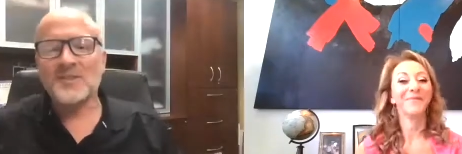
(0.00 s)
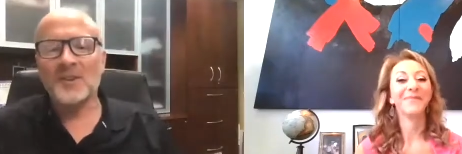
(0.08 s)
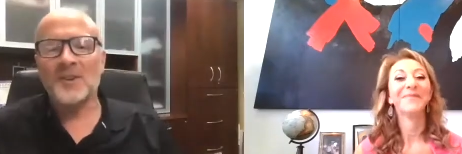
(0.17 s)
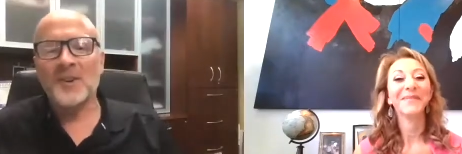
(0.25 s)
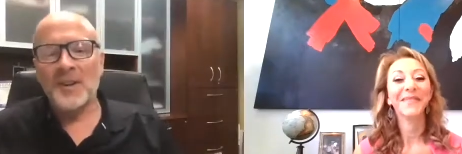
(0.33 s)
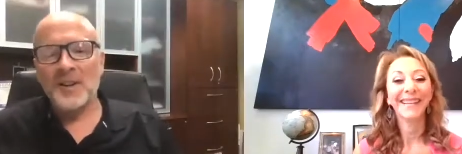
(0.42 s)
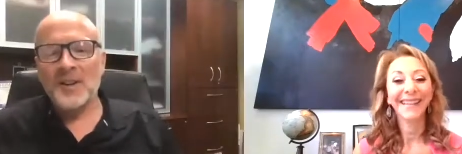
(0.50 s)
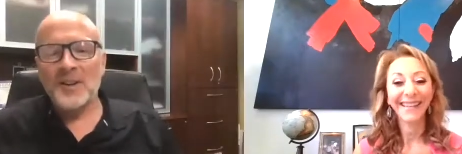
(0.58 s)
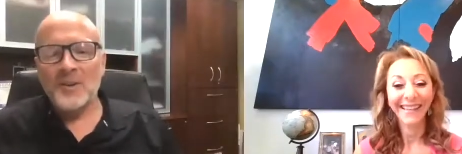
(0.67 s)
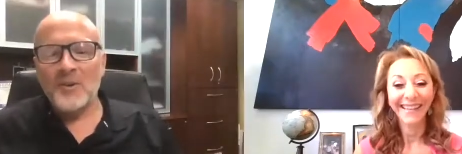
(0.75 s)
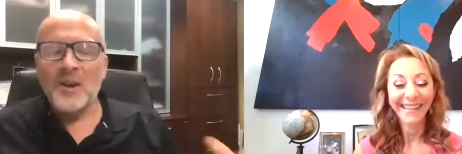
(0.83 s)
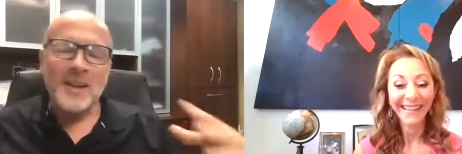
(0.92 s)
Speaker 1: Yeah. So
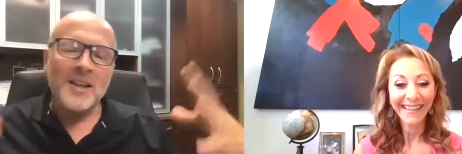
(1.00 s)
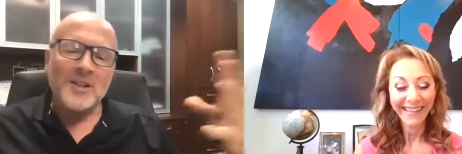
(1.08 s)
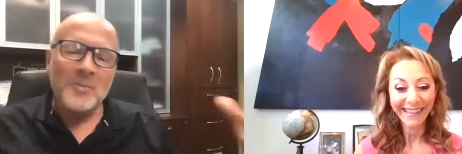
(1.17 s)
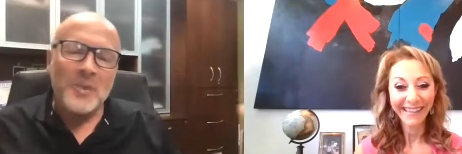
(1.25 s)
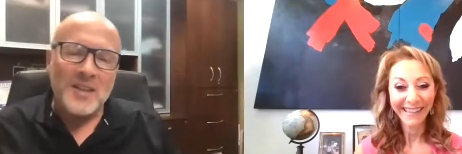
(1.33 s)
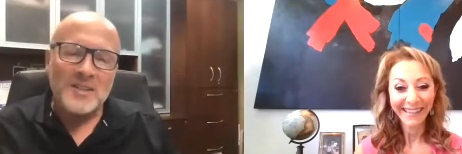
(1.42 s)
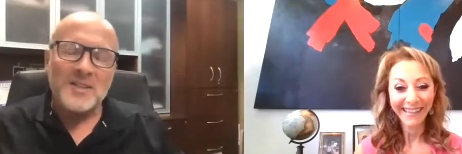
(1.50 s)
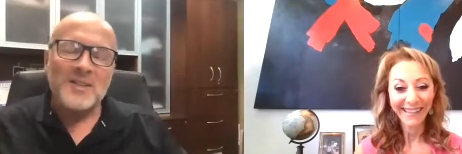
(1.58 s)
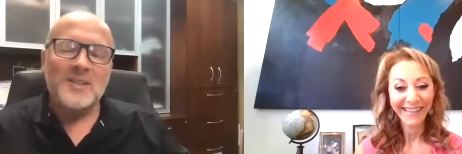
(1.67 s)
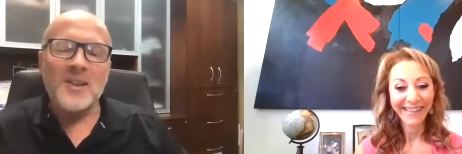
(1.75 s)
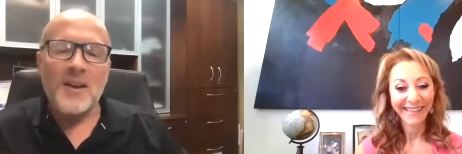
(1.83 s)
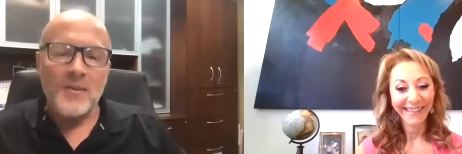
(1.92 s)
we want to get the business stuff